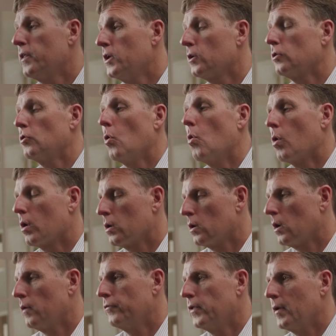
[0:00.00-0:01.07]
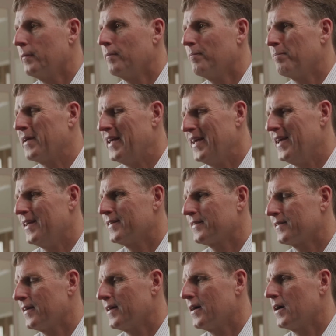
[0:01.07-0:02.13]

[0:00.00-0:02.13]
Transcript: of the allure of the piece,